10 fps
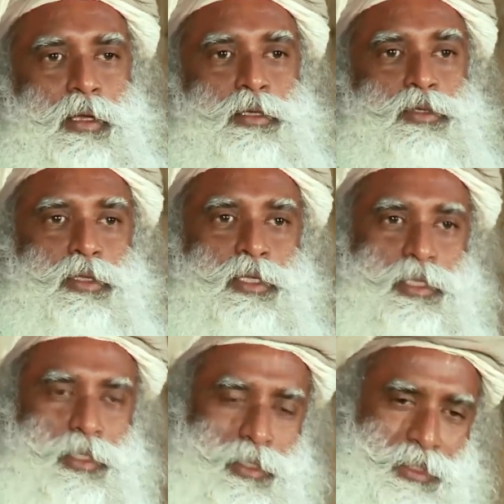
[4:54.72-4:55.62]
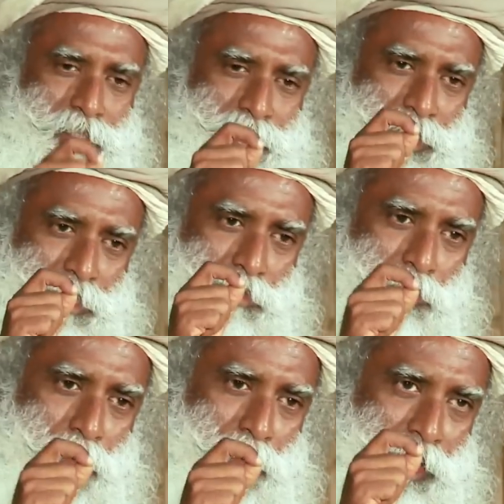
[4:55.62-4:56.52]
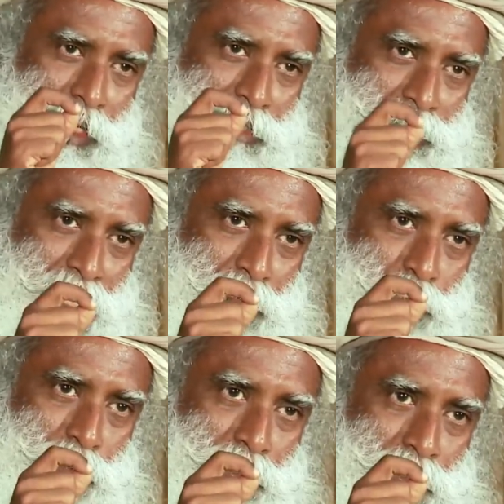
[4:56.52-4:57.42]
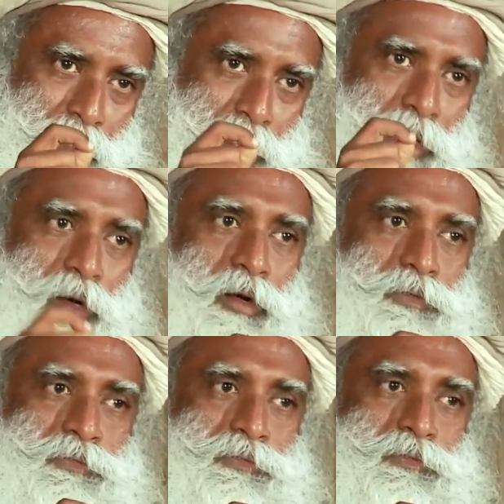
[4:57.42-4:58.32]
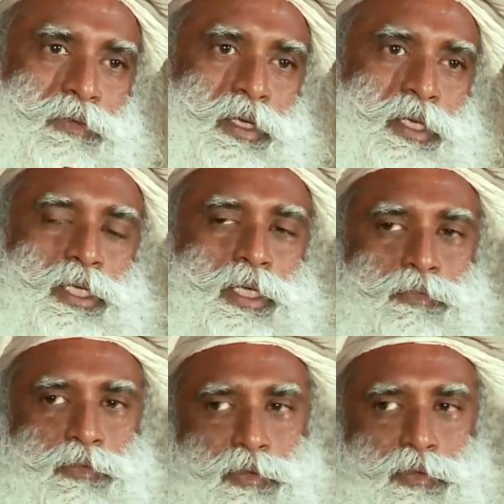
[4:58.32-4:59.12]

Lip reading: So this is just a small example of if